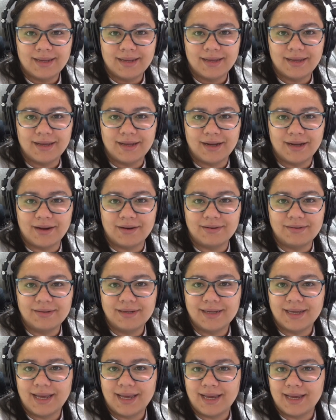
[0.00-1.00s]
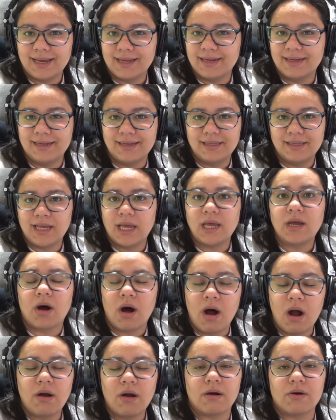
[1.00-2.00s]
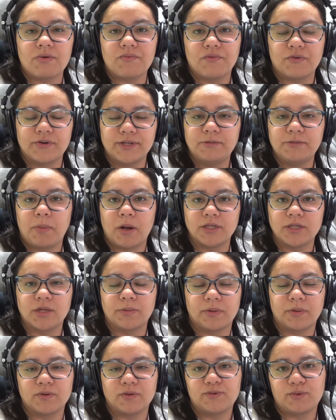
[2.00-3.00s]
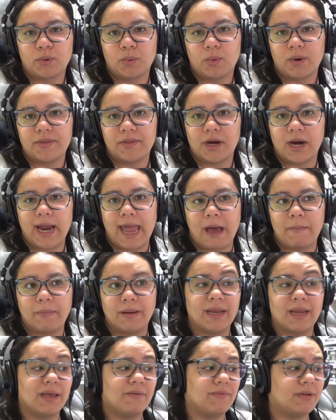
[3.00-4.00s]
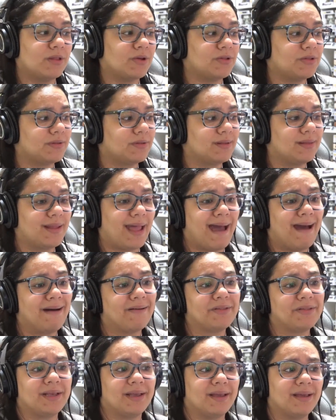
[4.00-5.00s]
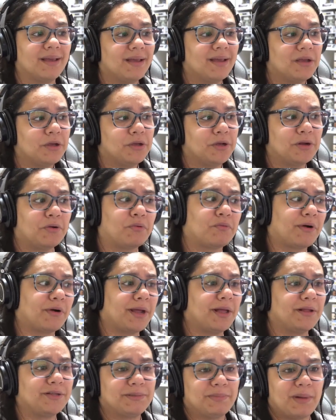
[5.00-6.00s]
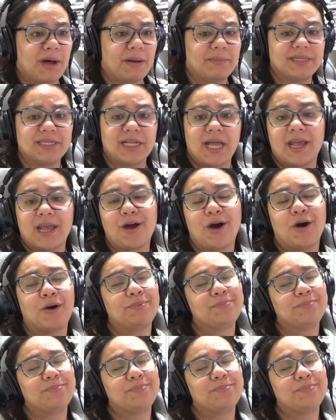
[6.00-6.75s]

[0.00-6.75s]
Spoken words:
you know? And they are responsible for what are happening, even though now the, you know, Rael's mom is like, oh,